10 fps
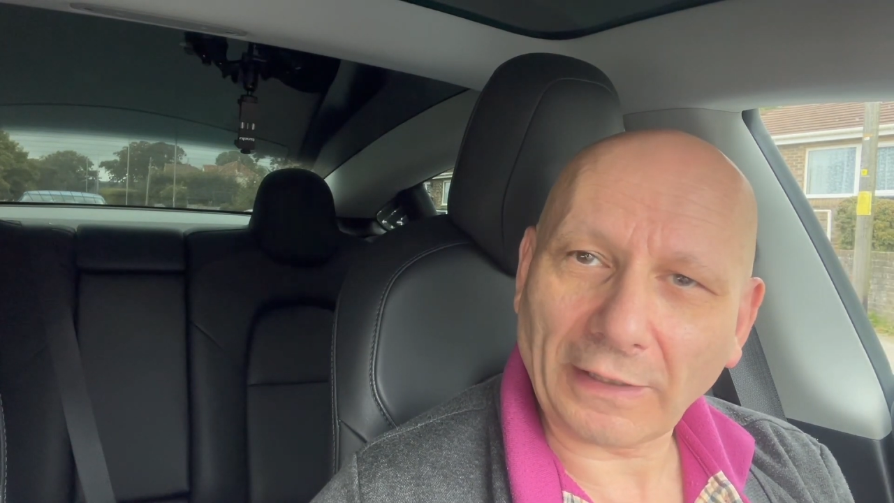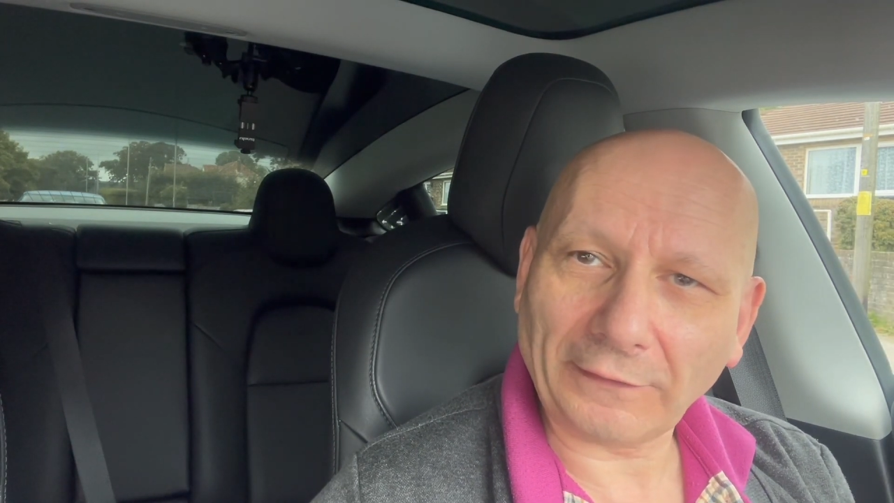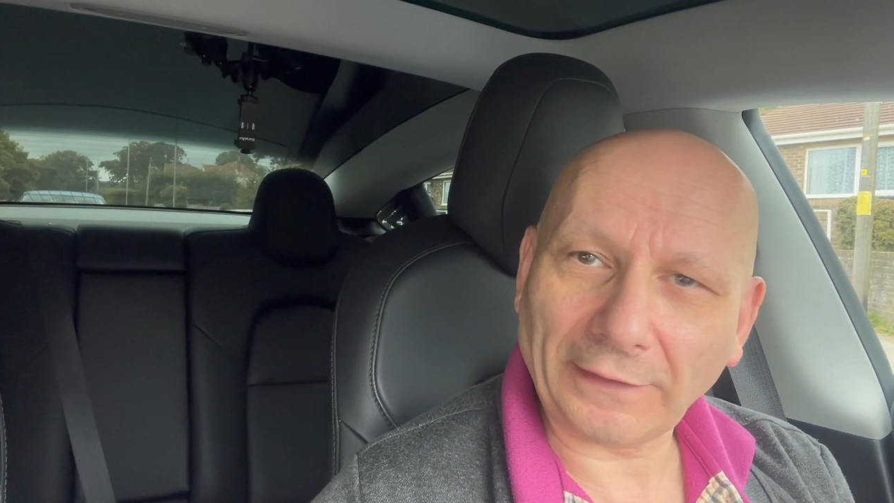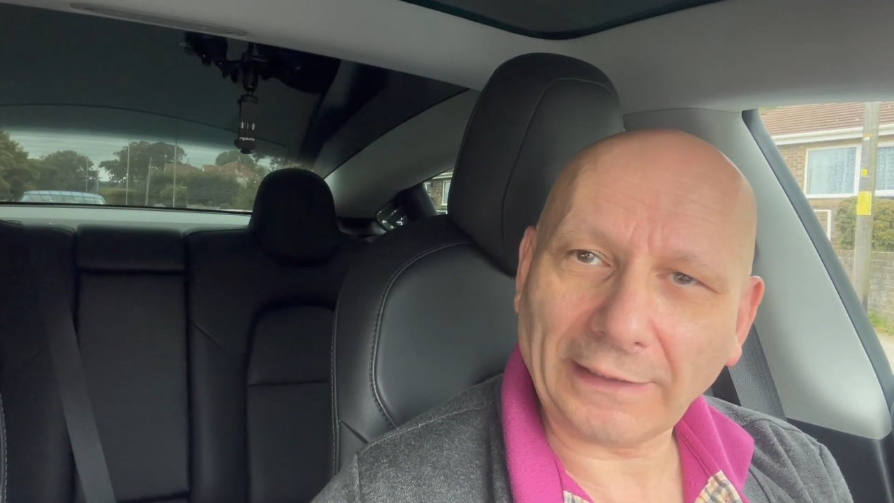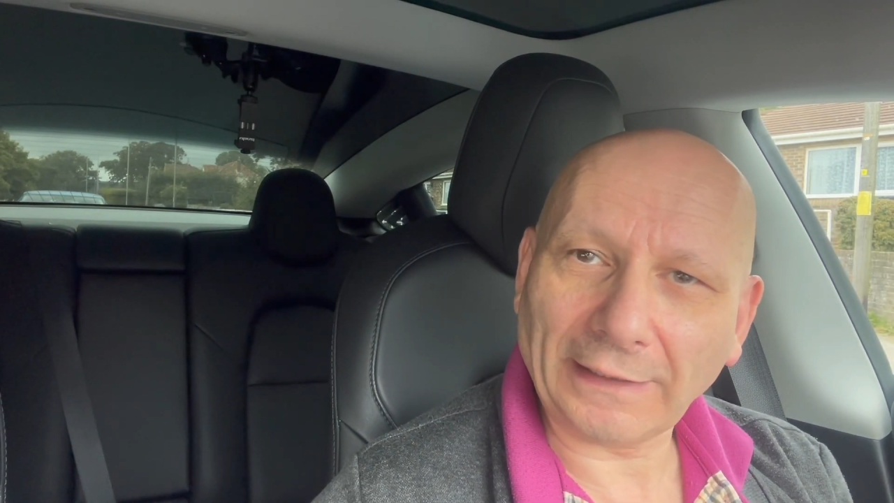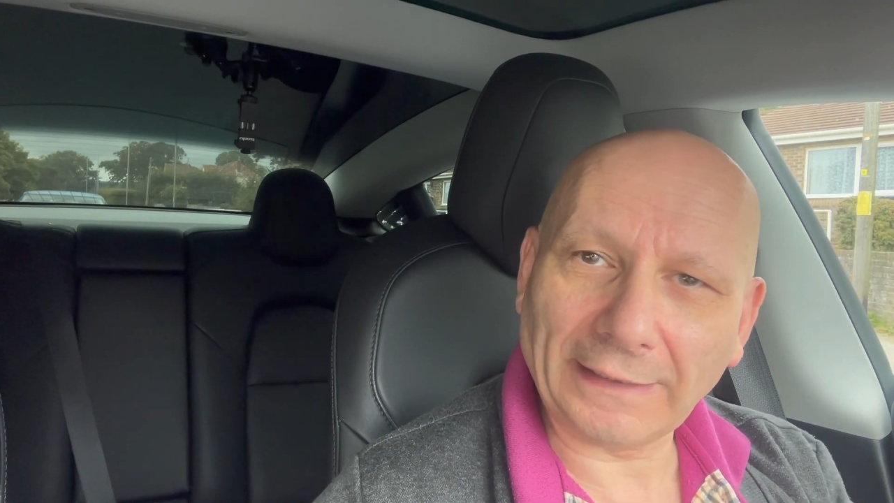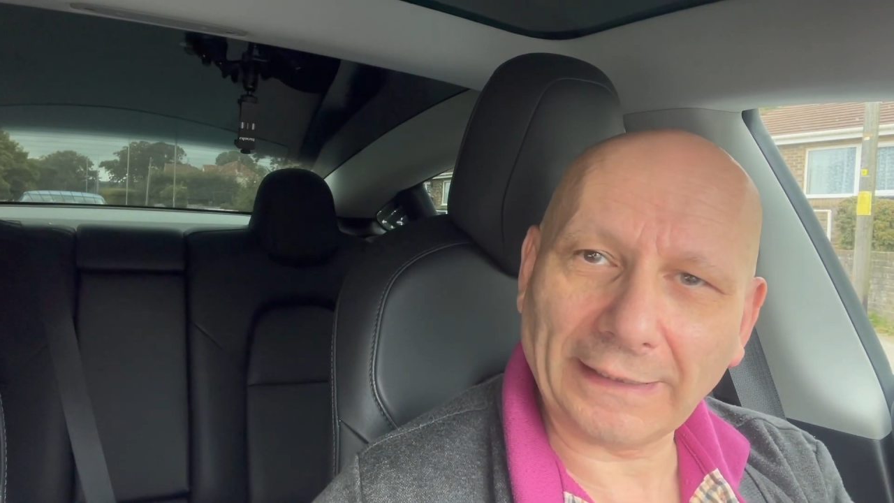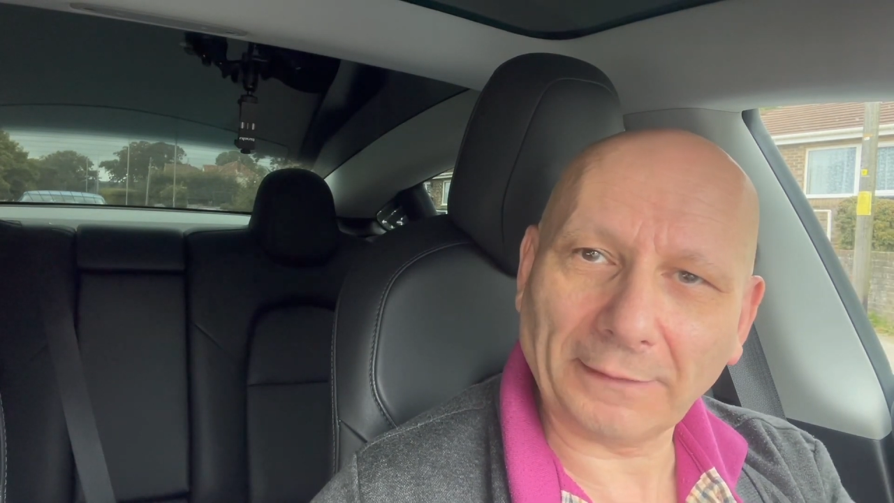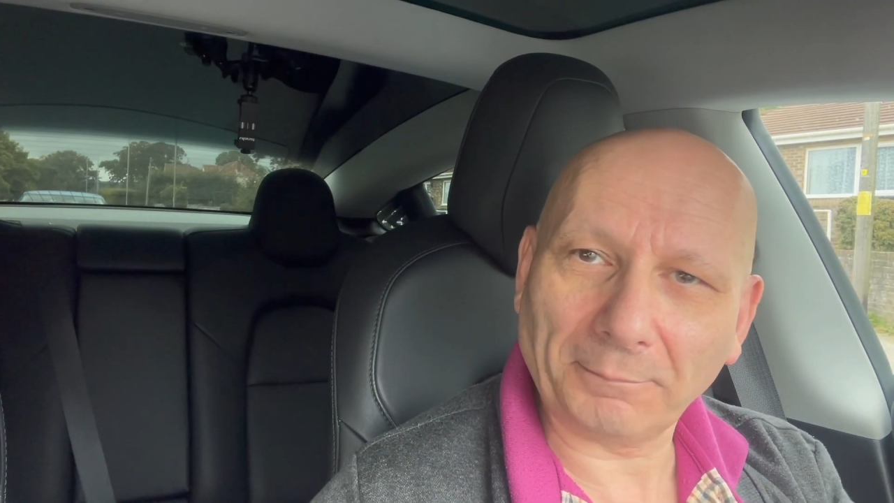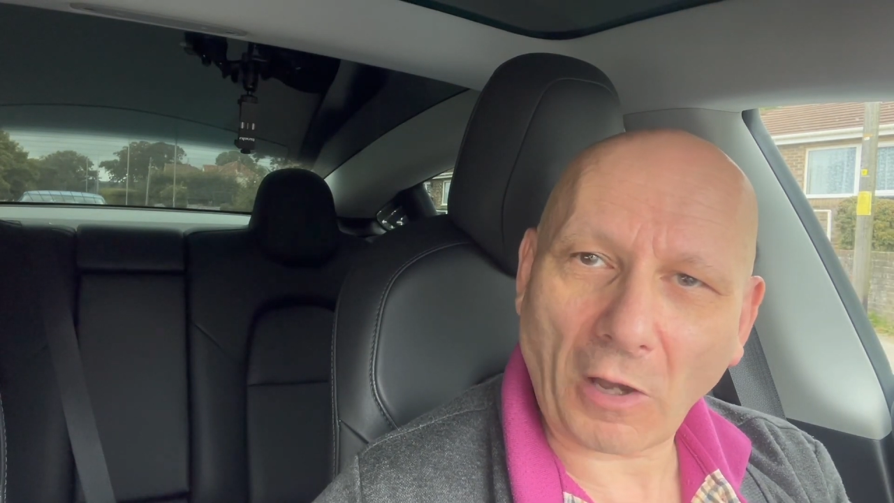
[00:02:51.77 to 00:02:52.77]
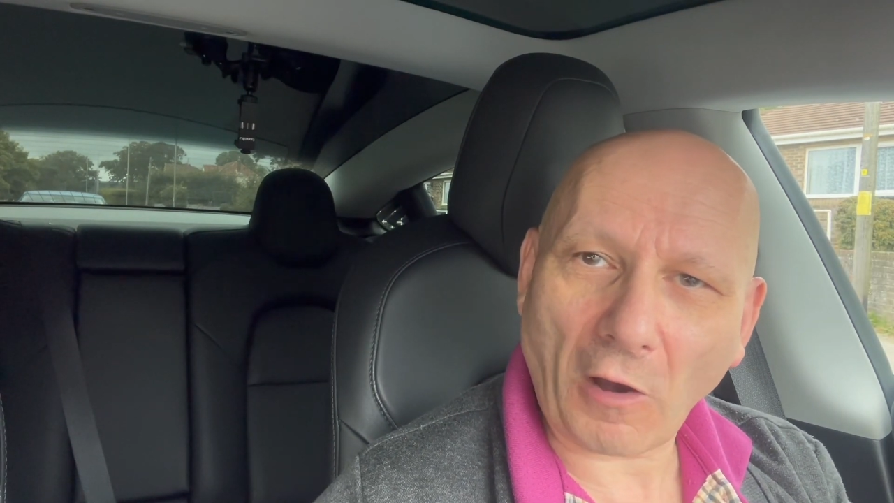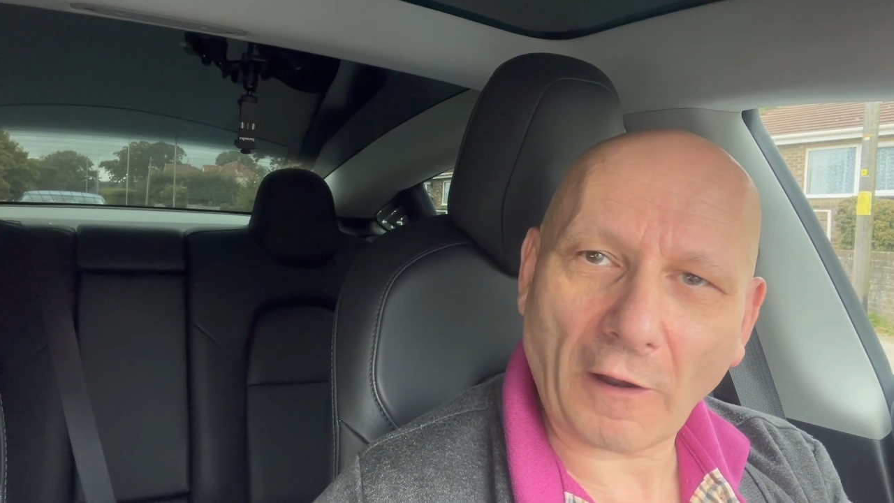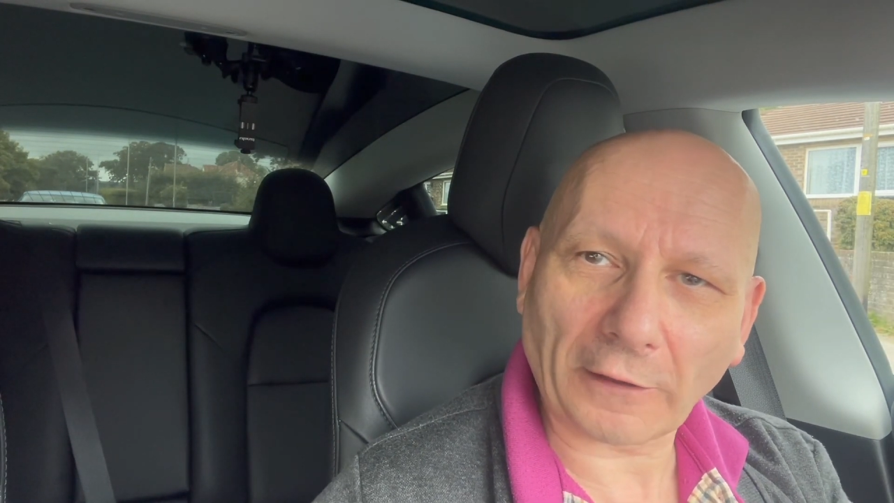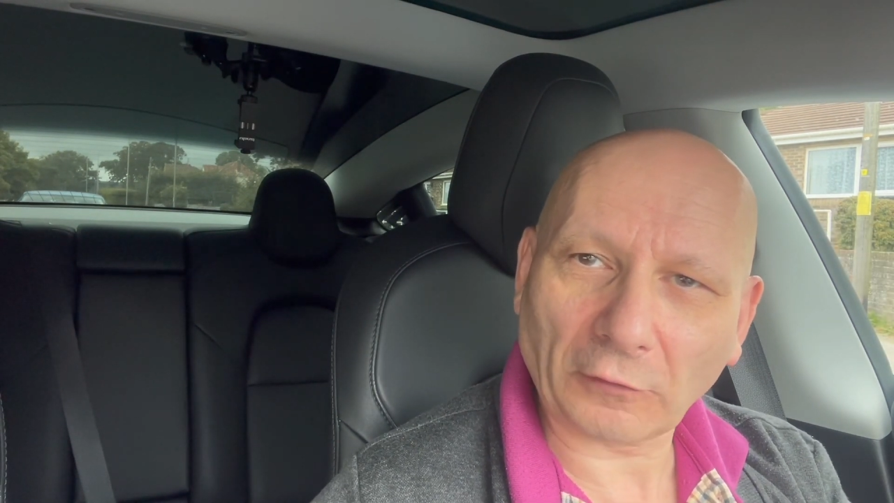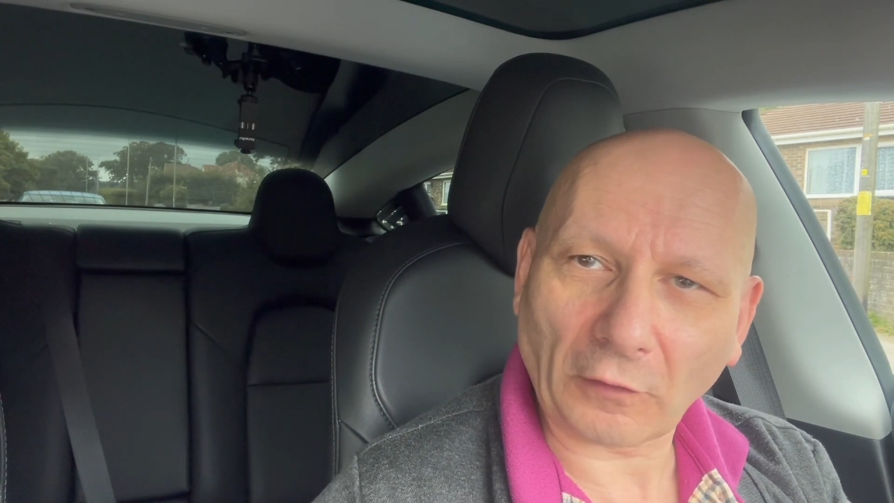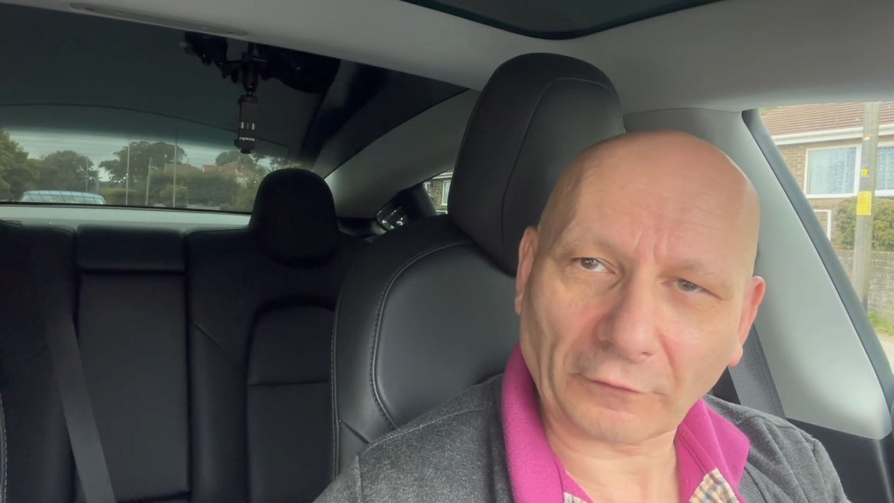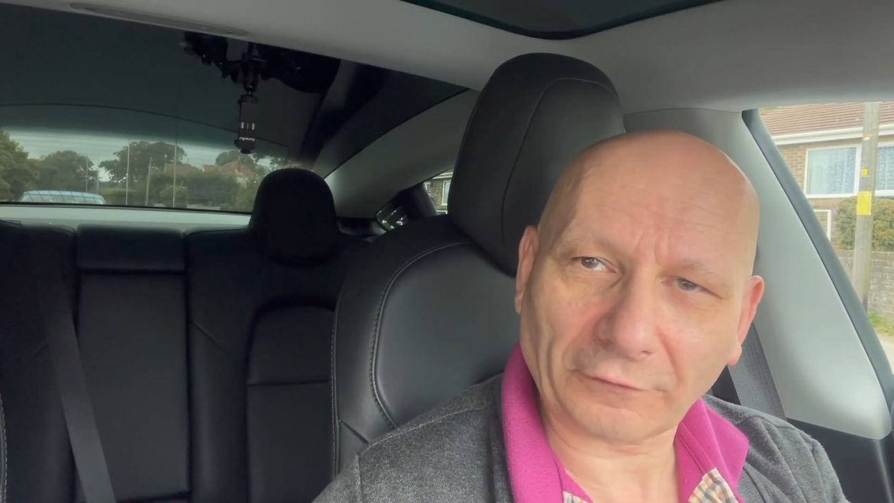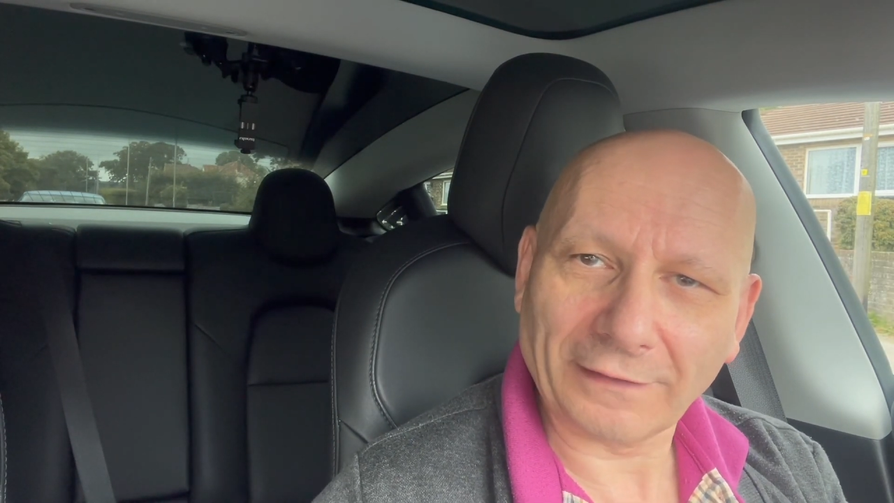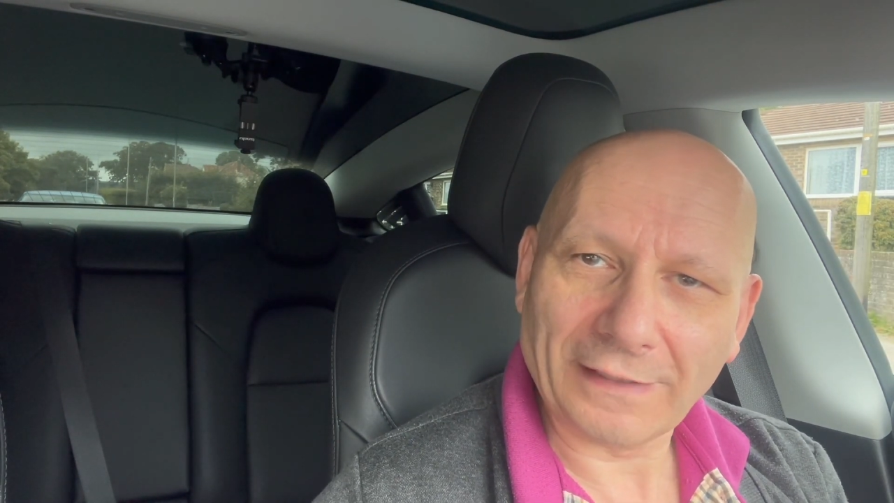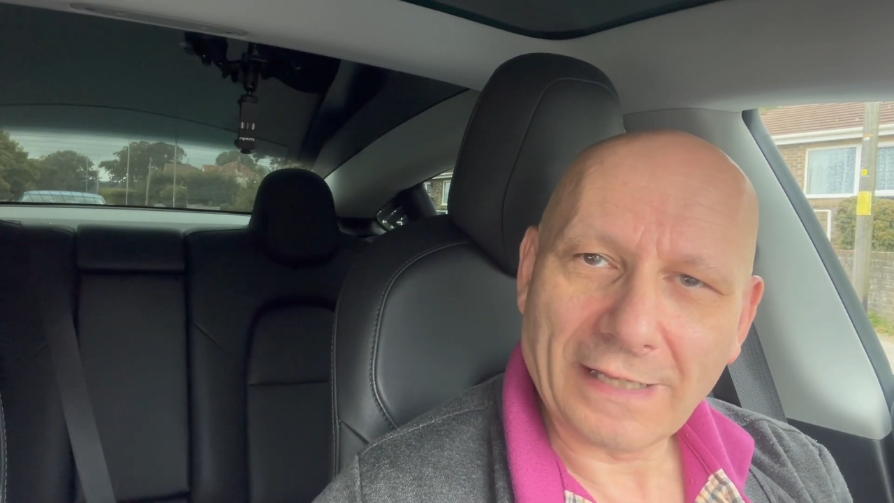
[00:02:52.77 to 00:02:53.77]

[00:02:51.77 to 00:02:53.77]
the little bar across.